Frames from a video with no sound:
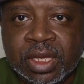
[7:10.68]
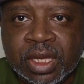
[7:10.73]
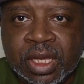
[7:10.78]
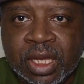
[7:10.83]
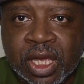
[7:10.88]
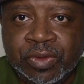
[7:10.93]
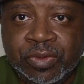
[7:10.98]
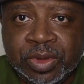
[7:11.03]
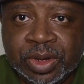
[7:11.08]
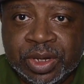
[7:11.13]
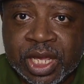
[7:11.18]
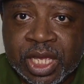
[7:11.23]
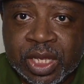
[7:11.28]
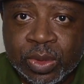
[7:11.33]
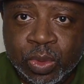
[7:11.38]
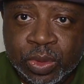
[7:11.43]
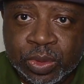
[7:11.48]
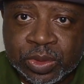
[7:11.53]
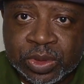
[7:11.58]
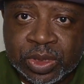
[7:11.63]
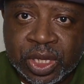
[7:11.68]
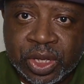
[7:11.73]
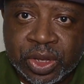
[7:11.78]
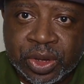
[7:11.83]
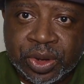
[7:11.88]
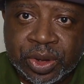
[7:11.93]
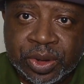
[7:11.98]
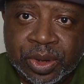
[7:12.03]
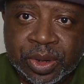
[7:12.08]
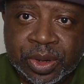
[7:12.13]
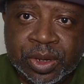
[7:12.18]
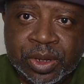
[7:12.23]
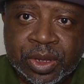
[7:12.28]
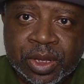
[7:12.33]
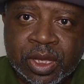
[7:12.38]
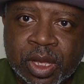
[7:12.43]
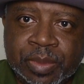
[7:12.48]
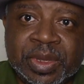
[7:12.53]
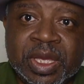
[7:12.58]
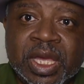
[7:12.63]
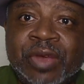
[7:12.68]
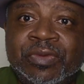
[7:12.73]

every day we was there. I mean,